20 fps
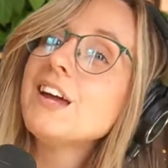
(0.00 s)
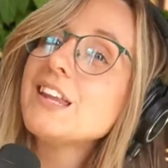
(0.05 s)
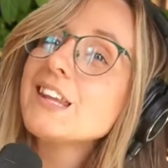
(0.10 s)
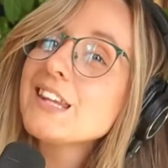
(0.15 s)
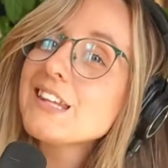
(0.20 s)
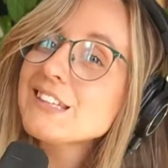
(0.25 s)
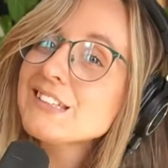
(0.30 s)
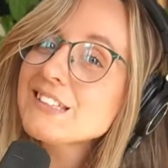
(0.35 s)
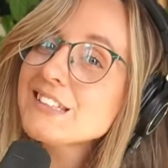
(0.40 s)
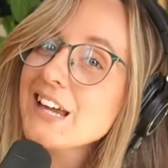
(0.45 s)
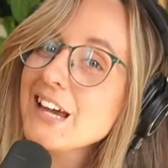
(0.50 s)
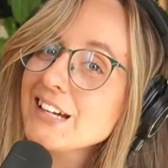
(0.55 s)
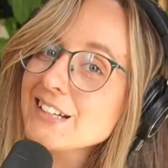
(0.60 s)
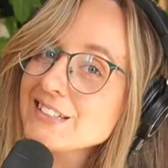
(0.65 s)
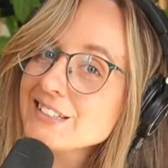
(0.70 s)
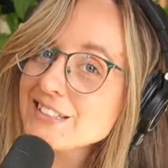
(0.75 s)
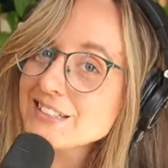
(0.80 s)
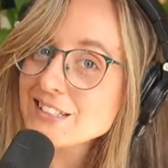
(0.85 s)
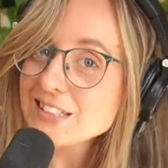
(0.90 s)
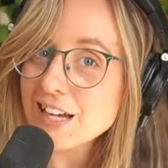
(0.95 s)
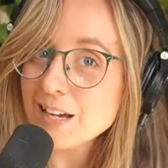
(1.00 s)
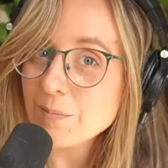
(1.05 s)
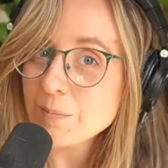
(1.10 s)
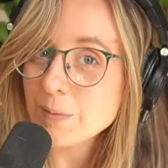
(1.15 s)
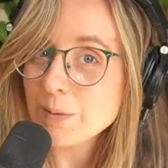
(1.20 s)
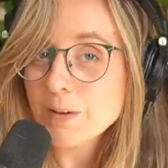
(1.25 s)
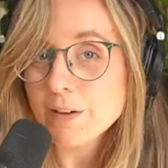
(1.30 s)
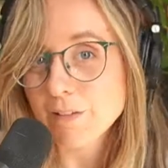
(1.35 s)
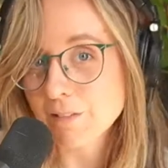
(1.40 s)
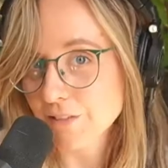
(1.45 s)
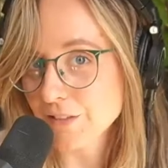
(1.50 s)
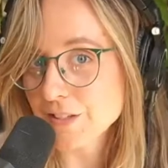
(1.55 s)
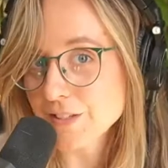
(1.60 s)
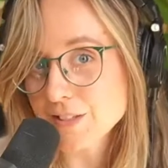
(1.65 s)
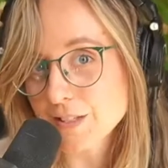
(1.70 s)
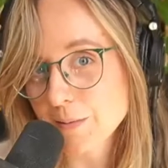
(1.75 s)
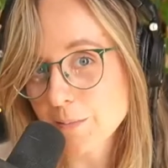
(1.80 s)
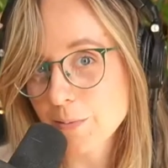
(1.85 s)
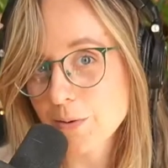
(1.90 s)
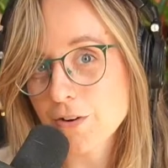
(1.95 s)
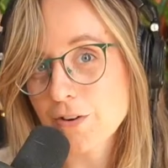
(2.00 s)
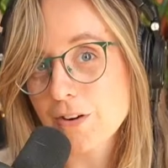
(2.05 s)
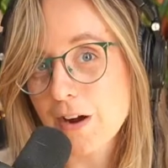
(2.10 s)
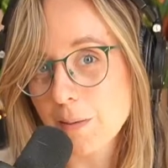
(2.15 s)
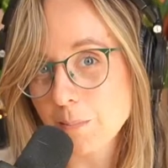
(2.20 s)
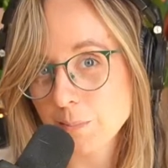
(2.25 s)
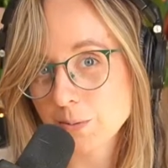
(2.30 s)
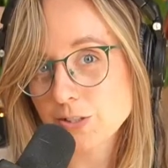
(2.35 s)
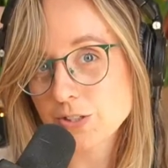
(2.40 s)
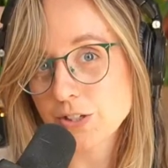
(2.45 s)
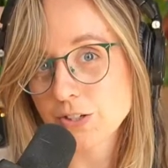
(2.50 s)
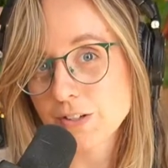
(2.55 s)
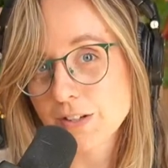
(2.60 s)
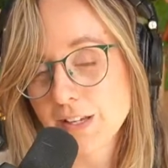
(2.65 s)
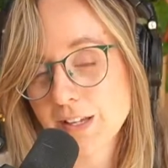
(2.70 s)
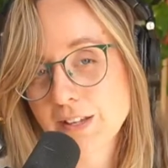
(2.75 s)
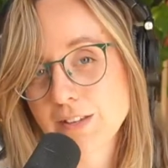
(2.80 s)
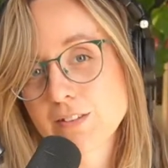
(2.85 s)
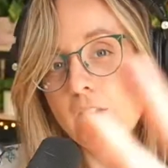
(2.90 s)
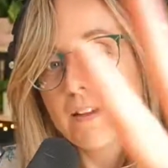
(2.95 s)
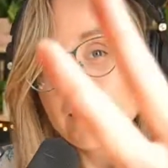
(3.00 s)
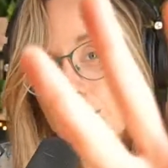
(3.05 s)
the next step of this prep journey.